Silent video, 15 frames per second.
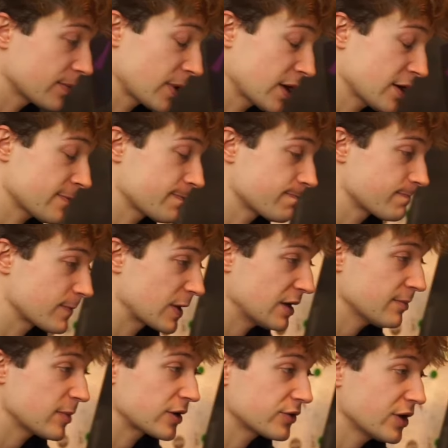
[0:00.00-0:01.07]
Yeah,
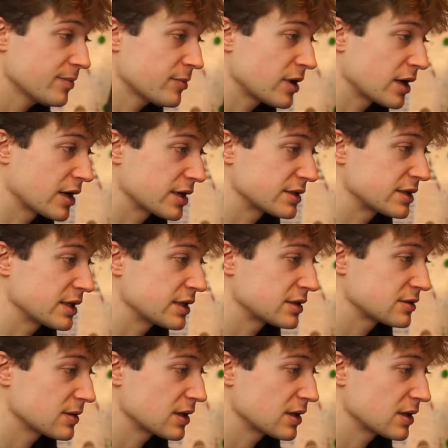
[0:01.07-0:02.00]
my grandma had that,